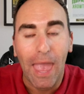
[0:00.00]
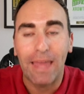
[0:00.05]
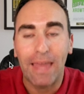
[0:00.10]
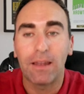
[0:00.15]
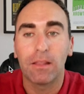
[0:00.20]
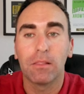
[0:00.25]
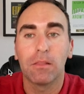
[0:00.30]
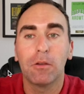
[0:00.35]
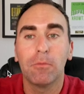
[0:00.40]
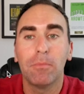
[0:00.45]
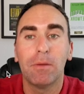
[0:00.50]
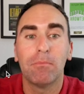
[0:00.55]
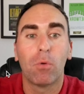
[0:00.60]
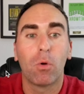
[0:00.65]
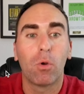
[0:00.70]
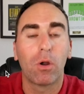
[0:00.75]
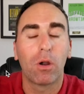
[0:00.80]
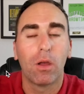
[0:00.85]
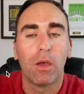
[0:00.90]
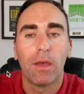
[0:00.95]
a little bit
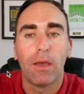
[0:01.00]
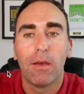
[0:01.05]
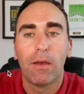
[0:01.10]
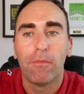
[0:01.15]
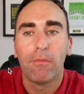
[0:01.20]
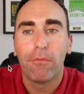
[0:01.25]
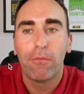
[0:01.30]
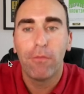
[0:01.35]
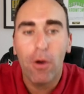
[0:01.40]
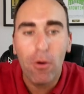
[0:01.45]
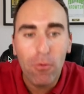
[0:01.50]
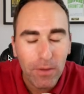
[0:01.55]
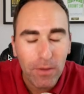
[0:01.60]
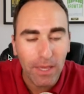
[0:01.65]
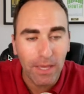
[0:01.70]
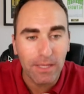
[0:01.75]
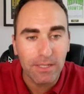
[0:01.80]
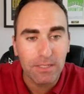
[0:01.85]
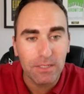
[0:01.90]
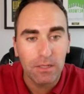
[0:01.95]
more
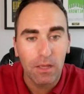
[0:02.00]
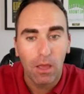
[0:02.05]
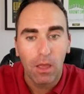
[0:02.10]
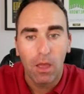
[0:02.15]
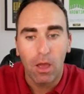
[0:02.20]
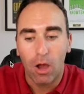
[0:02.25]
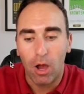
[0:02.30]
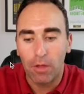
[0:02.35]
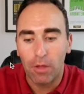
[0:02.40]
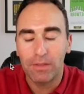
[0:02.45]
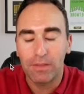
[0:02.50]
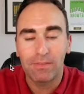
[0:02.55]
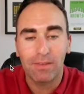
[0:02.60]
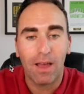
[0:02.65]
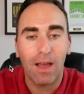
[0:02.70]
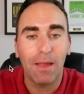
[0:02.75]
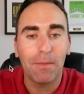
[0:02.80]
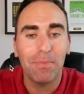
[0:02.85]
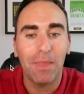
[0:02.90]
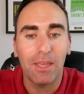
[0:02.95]
focus on the
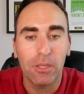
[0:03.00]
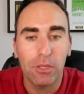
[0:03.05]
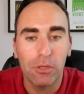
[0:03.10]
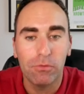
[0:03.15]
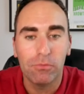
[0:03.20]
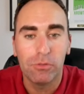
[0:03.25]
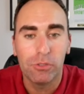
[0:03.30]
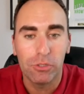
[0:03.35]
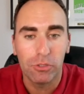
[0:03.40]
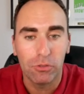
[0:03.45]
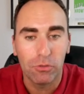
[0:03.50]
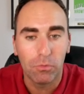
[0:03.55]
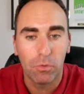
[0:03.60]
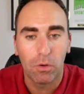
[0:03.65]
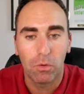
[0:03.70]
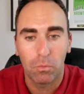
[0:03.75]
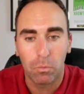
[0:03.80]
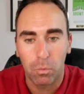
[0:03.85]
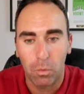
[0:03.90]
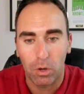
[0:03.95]
time that you do
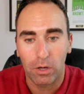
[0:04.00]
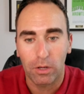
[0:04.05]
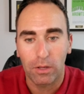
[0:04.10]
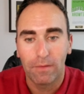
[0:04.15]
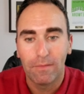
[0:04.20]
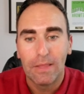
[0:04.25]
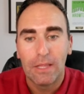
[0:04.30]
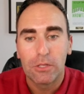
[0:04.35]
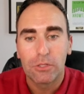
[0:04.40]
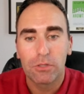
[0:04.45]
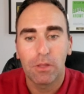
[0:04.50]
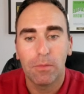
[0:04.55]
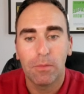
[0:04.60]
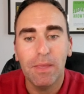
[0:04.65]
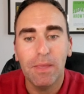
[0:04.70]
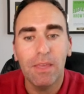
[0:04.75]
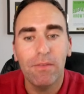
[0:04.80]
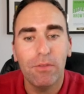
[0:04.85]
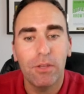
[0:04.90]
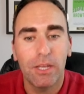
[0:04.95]
work. So let me
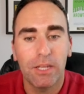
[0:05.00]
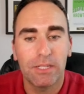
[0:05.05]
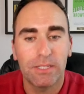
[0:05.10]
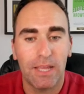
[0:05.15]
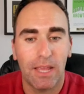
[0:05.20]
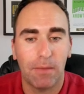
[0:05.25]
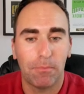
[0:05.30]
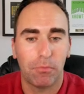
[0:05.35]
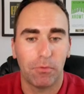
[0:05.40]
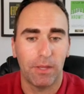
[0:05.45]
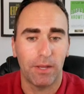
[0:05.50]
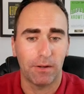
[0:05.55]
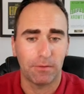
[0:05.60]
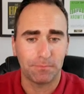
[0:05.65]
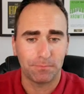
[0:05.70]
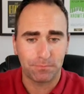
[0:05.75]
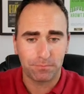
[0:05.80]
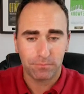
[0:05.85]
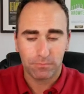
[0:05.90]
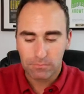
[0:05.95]
give you an example here.
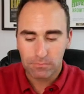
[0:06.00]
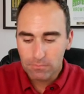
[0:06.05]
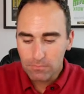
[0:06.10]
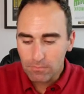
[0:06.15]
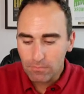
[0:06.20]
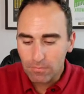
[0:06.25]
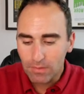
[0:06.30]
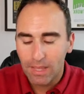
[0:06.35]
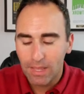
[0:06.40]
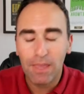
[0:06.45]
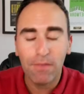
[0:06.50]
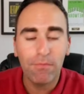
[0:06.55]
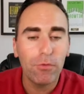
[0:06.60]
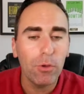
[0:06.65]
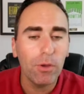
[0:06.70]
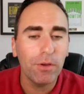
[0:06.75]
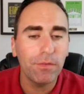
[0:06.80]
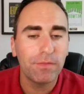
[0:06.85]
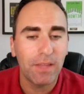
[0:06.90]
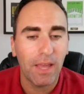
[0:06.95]
If you
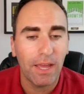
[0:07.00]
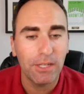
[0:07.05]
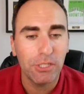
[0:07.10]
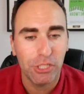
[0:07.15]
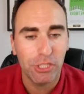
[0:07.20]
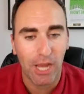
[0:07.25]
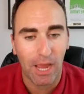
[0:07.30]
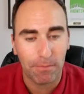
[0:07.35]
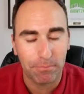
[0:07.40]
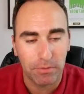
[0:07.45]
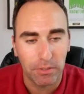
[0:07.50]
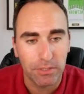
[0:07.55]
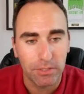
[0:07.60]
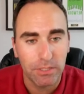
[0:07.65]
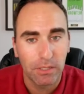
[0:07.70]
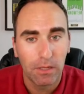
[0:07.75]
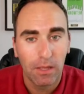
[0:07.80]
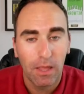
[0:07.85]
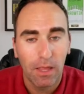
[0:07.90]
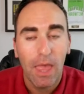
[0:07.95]
have 10 chapters
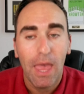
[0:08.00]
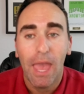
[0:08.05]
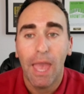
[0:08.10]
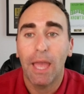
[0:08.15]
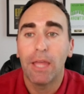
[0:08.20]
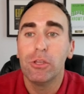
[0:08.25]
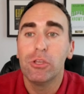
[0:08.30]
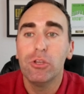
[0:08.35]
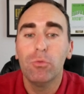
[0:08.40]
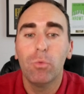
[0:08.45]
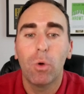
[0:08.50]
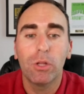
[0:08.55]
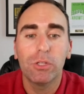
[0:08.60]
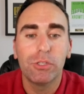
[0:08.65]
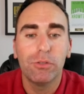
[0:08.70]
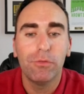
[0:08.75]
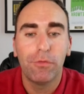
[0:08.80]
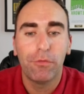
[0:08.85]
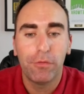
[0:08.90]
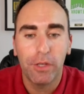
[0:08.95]
and you want to
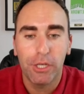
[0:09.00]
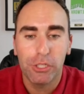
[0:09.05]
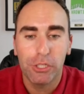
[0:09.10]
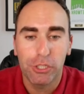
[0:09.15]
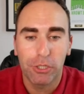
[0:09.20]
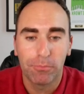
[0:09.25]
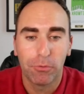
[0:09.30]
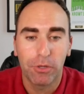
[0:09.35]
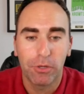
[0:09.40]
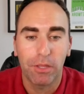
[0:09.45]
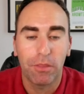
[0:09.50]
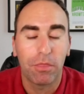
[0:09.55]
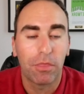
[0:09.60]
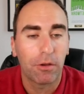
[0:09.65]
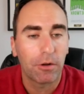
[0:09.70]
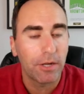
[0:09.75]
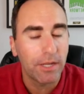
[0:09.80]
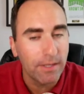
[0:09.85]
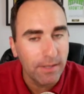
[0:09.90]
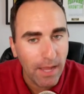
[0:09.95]
finish your book in
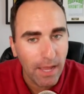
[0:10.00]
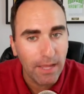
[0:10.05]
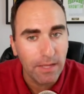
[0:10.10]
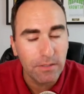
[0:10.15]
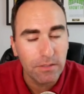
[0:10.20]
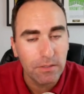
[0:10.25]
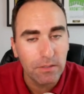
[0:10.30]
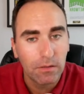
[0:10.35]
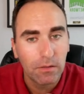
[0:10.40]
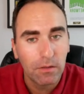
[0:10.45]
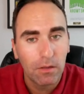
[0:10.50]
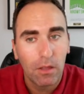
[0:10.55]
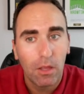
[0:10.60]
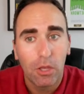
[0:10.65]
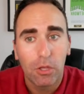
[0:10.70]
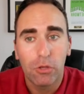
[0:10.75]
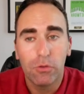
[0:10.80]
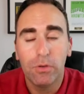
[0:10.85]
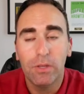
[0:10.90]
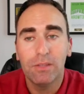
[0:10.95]
30 days,
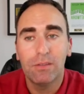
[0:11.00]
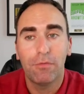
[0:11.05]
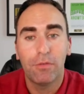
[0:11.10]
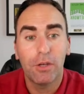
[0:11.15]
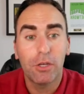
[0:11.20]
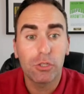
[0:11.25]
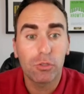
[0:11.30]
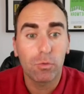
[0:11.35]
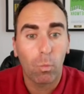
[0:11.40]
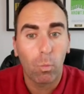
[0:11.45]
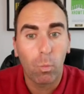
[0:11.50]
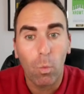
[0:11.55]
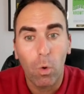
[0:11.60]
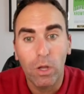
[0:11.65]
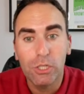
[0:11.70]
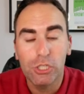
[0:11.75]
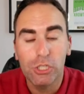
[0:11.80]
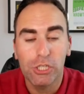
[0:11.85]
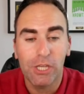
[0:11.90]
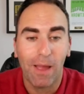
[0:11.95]
you need to finish 1
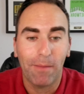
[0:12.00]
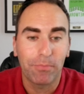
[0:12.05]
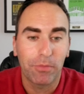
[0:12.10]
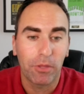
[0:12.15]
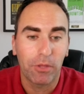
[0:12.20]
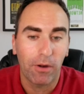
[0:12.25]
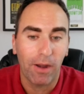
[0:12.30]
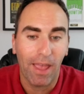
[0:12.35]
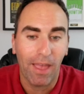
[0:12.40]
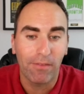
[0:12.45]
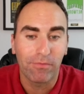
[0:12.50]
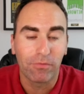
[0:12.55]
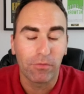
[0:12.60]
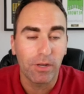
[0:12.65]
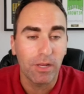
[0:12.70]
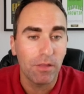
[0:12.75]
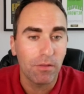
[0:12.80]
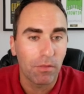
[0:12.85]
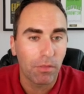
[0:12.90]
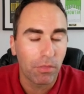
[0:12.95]
chapter
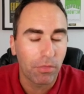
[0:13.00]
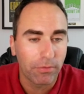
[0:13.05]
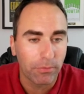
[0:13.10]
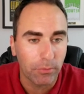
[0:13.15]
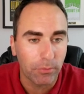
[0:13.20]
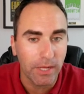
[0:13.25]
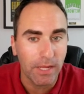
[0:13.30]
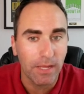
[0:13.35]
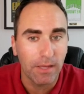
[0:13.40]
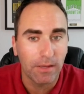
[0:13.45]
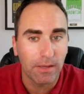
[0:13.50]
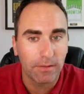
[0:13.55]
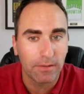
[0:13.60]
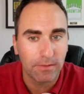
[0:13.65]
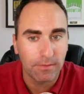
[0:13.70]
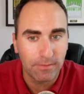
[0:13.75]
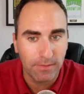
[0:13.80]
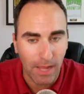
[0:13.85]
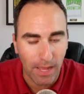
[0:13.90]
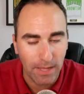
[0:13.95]
every 3
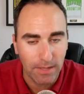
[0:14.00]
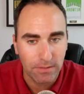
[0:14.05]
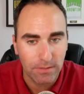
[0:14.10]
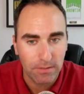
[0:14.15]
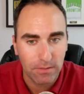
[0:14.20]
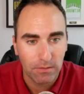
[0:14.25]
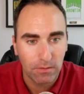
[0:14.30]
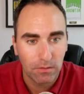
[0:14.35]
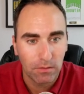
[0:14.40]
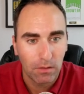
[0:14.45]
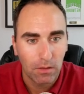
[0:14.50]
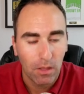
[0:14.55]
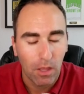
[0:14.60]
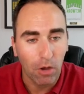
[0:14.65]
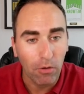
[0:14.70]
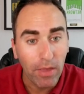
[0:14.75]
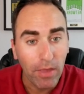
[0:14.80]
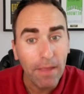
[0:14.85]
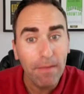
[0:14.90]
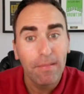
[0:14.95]
days.
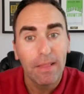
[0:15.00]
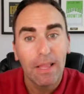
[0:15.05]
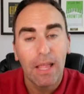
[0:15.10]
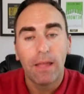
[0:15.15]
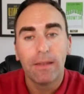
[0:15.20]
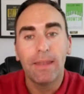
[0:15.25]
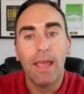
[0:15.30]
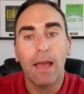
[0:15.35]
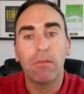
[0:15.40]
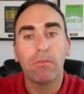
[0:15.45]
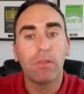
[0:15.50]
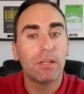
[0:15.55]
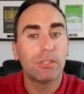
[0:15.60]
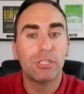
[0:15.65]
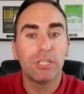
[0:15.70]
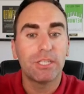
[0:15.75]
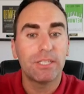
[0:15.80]
Okay, now let's